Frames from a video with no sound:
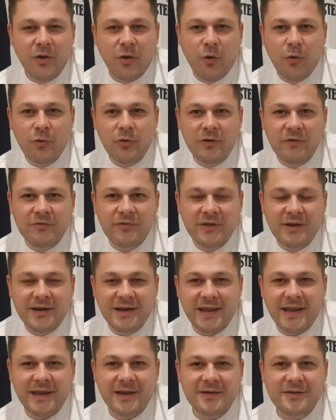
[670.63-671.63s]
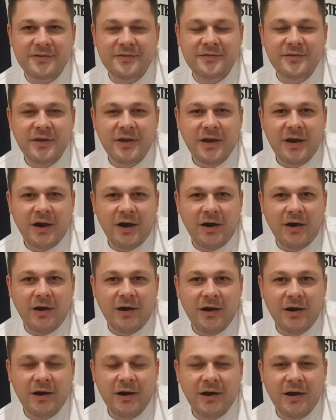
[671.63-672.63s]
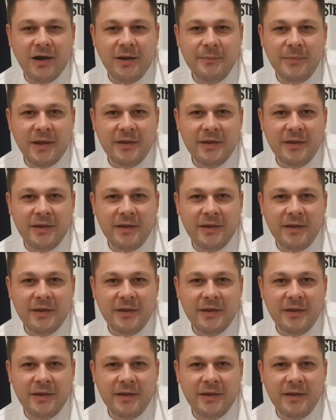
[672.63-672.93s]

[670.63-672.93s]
All of the links are